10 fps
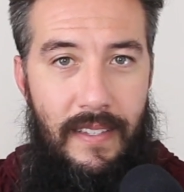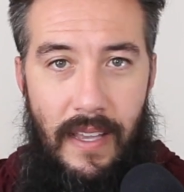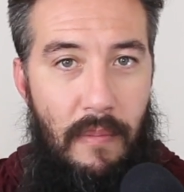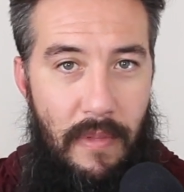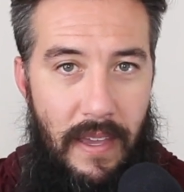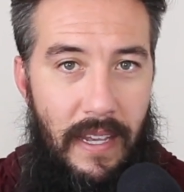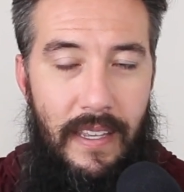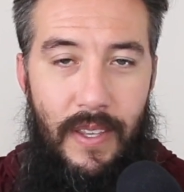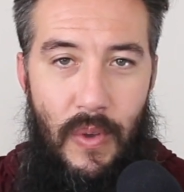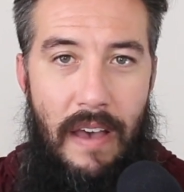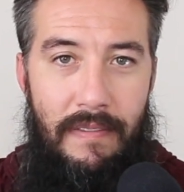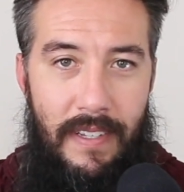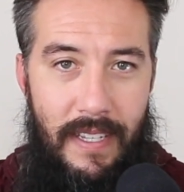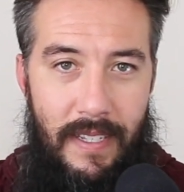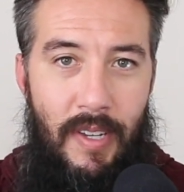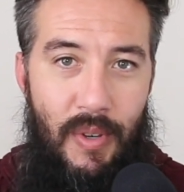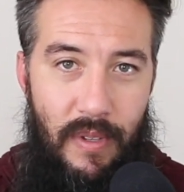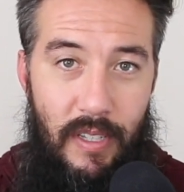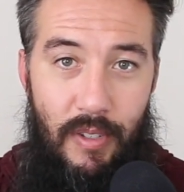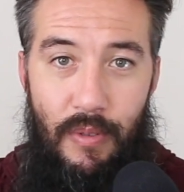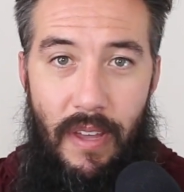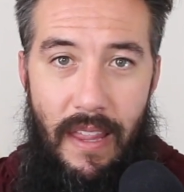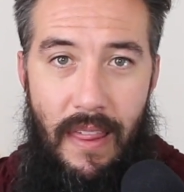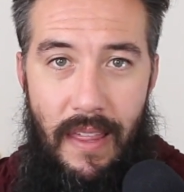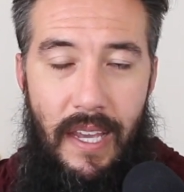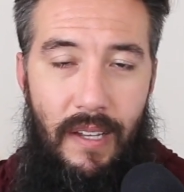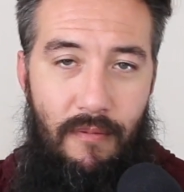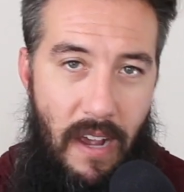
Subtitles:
something, you have to continually do that thing.